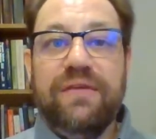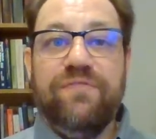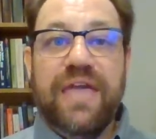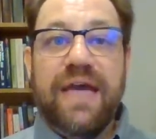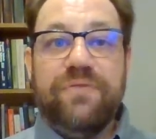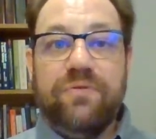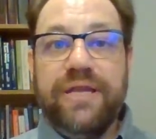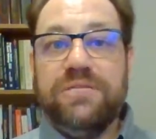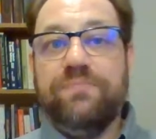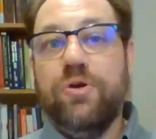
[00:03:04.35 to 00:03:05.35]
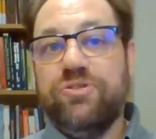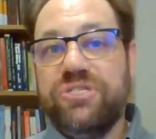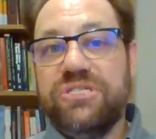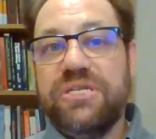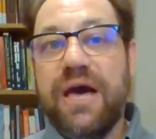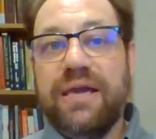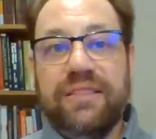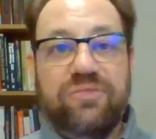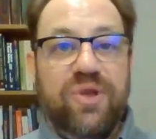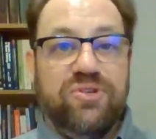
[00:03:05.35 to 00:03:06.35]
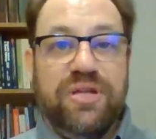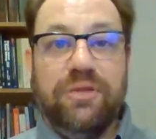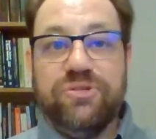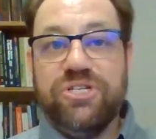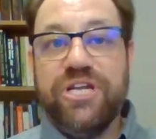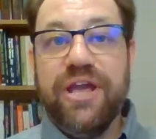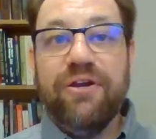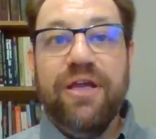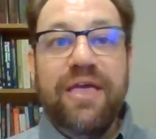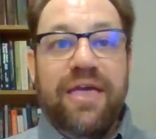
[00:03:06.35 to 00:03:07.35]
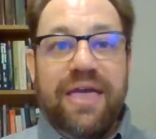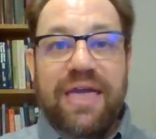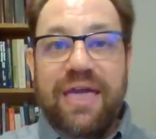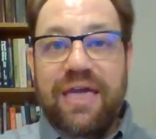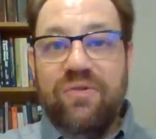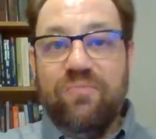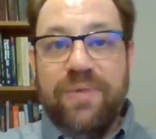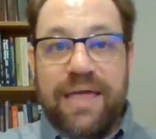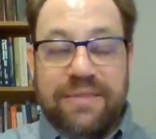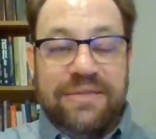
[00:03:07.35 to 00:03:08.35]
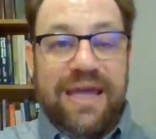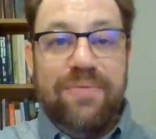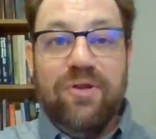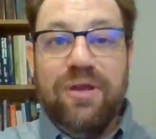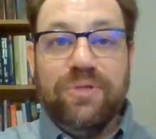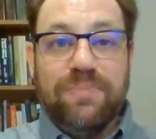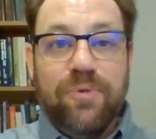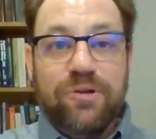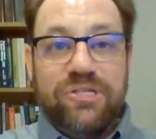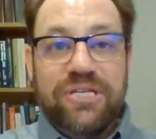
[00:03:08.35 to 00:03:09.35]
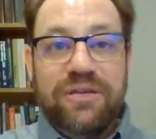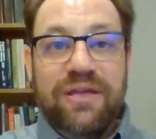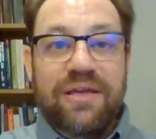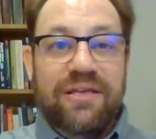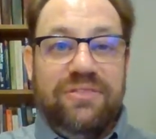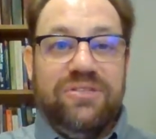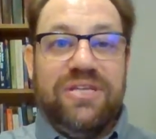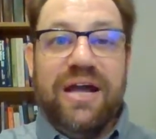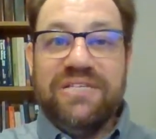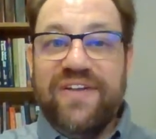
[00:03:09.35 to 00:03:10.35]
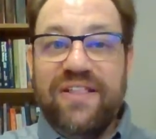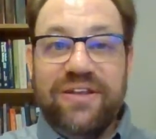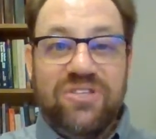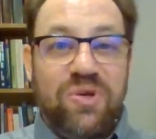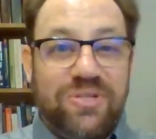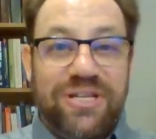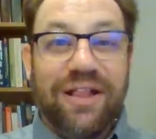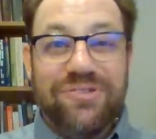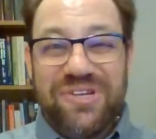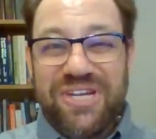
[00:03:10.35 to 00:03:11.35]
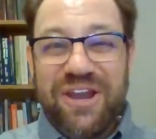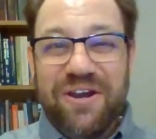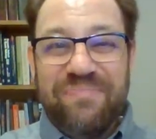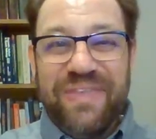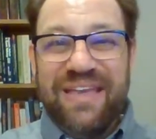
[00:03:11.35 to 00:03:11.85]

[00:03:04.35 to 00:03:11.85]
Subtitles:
If they have the right to purchase stock at $300 a share, and at the time they're able to purchase it, the stock is valued at $200 a share,